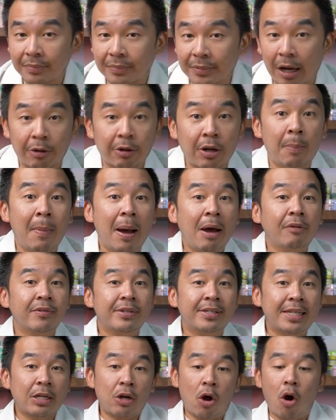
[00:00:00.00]
Now, the amount
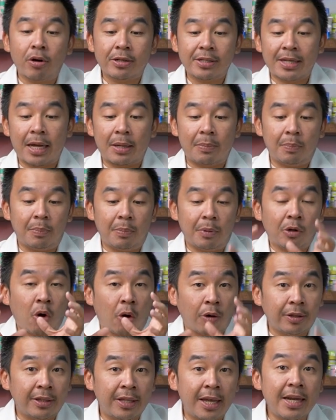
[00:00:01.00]
of zinc oxide
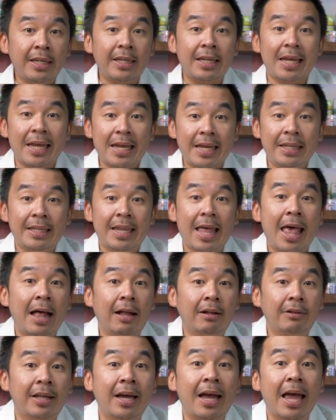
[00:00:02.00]
contained in
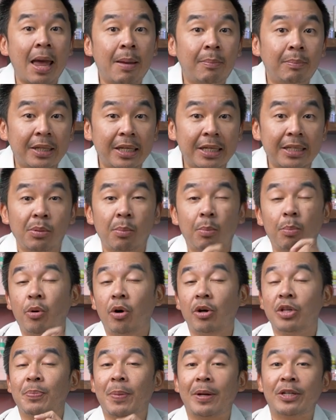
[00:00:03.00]
Elta M D's
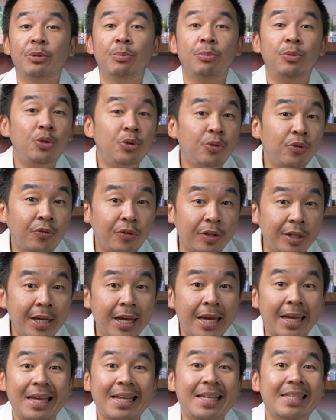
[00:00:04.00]
broad spectrum U V
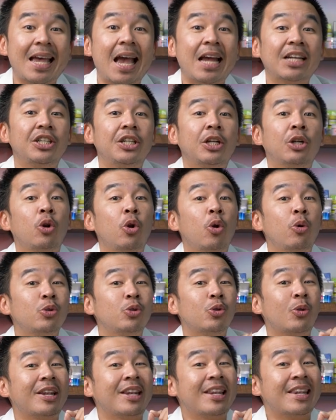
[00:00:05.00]
is actually close
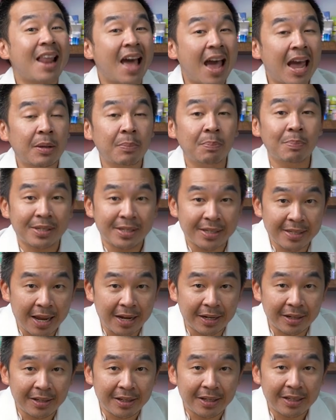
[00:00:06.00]
to nine
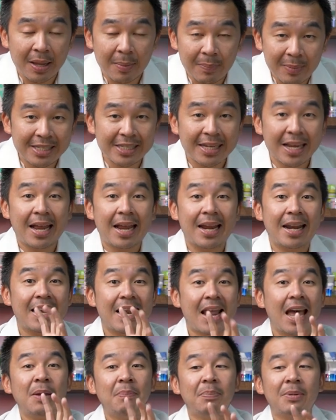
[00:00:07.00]
percent. That means
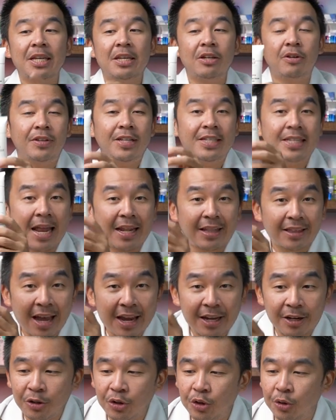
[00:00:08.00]
nine percent of this
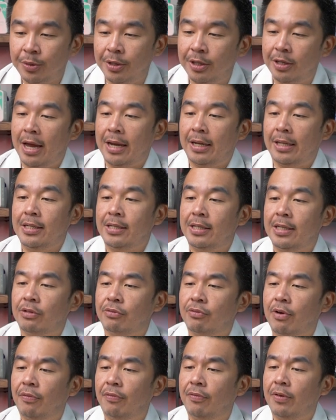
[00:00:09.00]
entire tube here, and this is
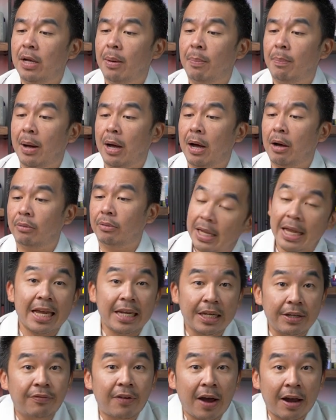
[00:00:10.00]
roughly about
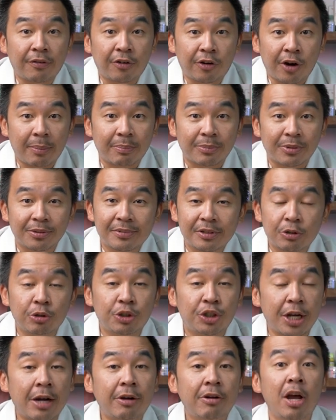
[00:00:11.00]
eighty-five grams. So
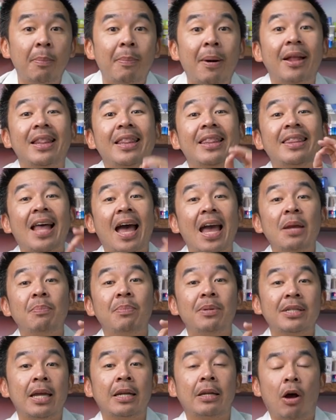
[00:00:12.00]
generally about nine
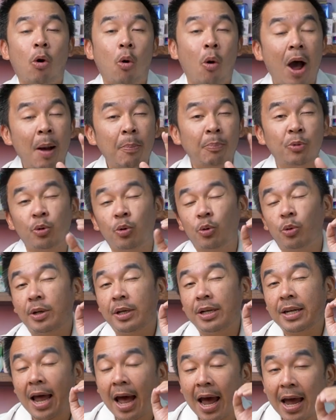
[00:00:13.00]
percent or up to
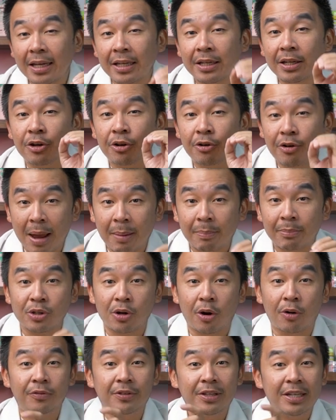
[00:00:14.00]
nine grams
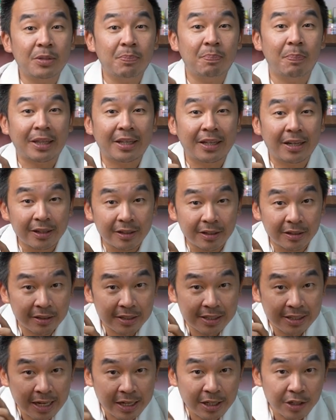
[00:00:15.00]
of this particular
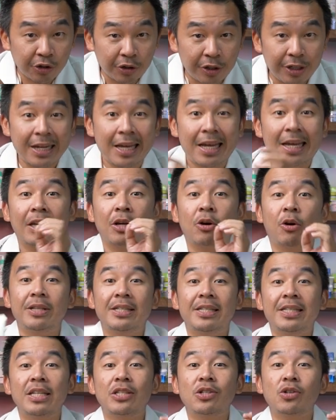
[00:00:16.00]
sunscreen
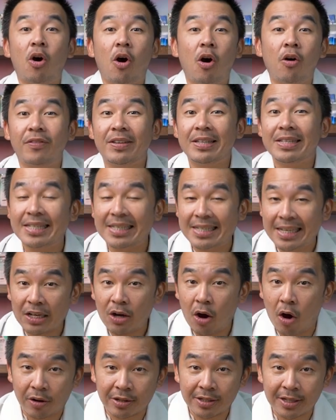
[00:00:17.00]
consists of zinc
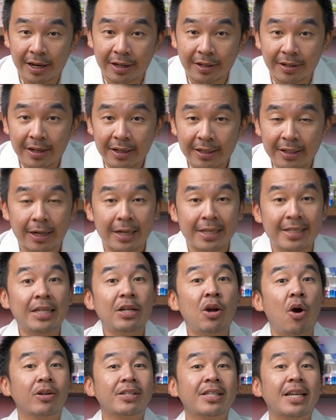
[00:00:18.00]
oxide. Now, the
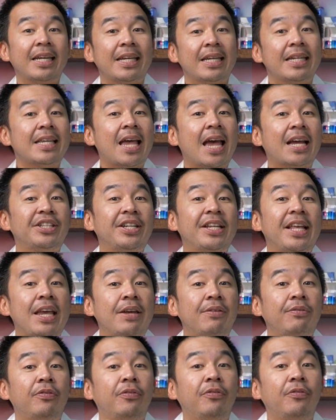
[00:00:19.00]
zinc oxide is actually
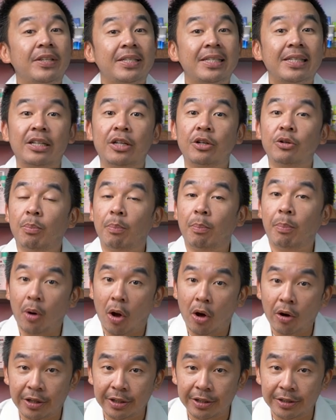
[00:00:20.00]
a physical
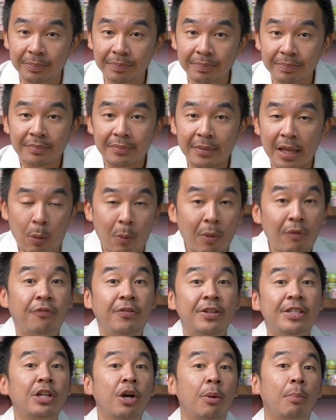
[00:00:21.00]
blocker. And what
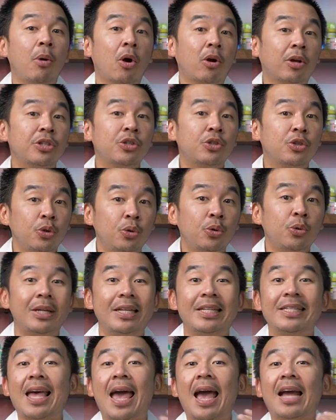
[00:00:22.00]
physical blockers do
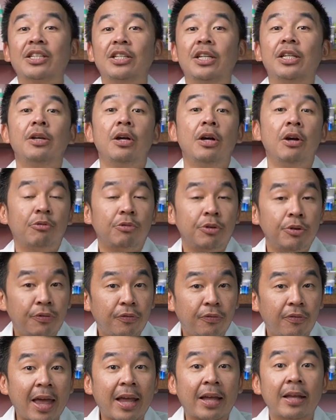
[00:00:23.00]
is actually
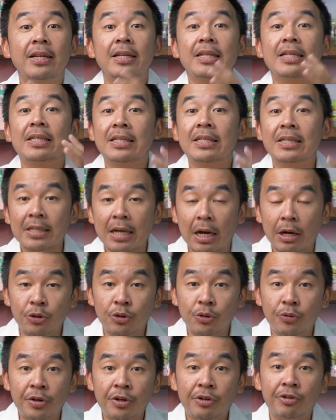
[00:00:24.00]
reflect uh,
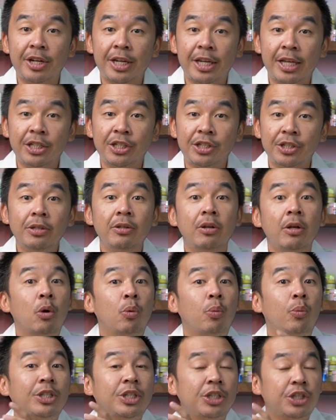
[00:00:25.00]
U V radiation,
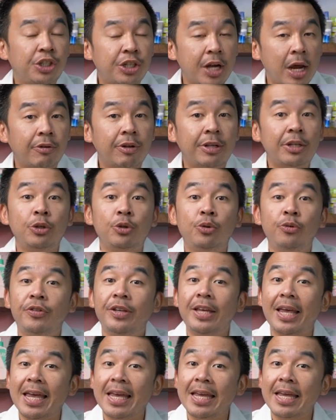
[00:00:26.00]
which is generally U
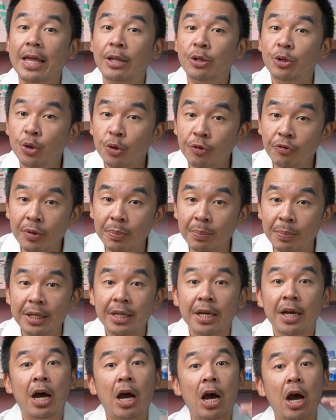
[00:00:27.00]
V A and U V
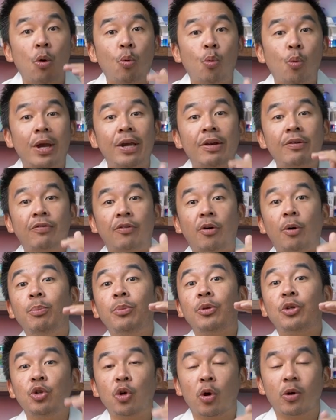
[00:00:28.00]
B, away from
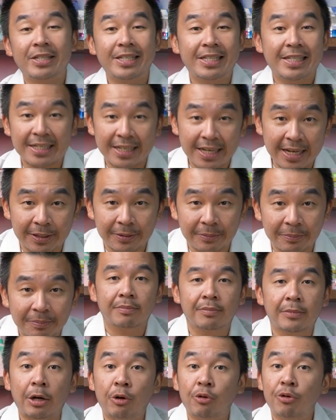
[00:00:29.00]
your skin.
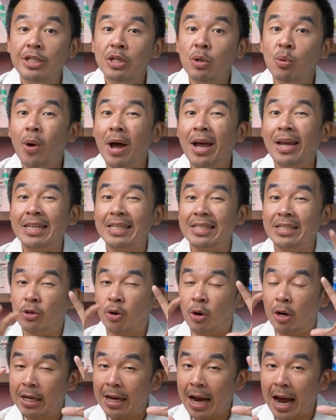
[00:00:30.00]
Now, the reason why it's
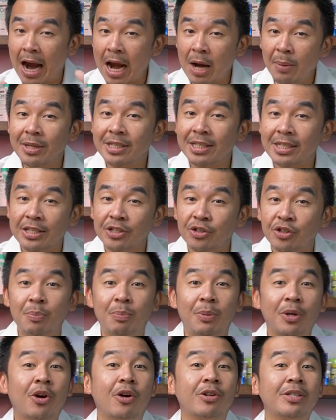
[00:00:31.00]
a hybrid sunscreen
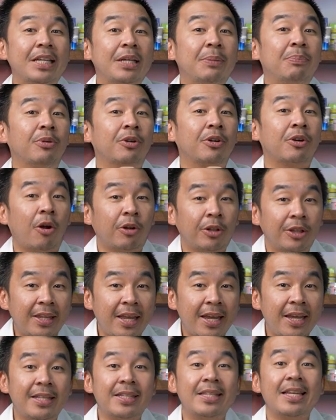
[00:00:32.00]
because it
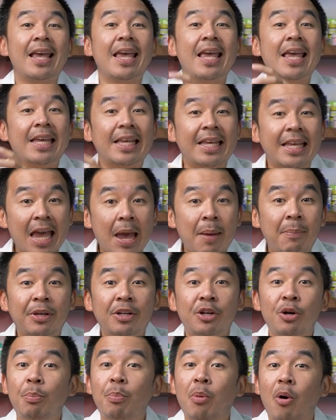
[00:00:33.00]
contains a
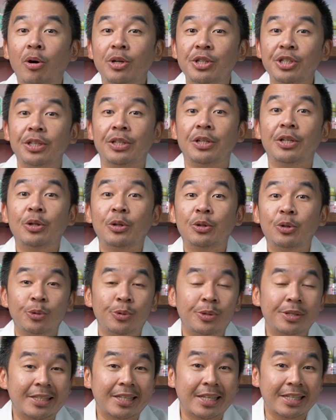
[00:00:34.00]
chemical portion
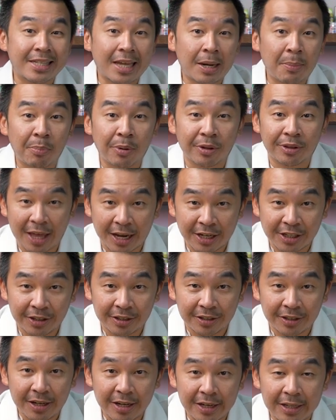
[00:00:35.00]
to the sun
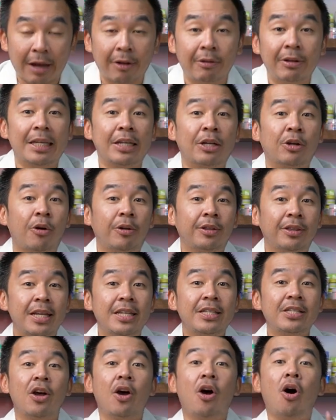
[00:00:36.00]
protection. Now, it
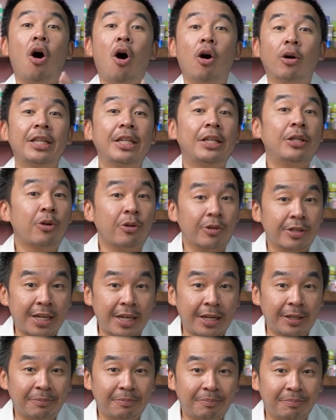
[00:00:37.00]
contains
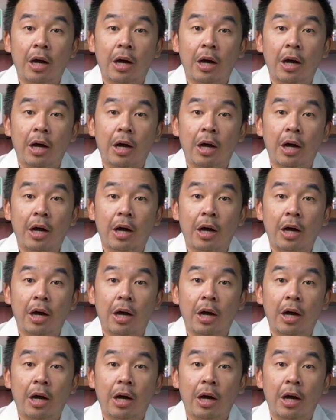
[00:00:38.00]
octinoxate.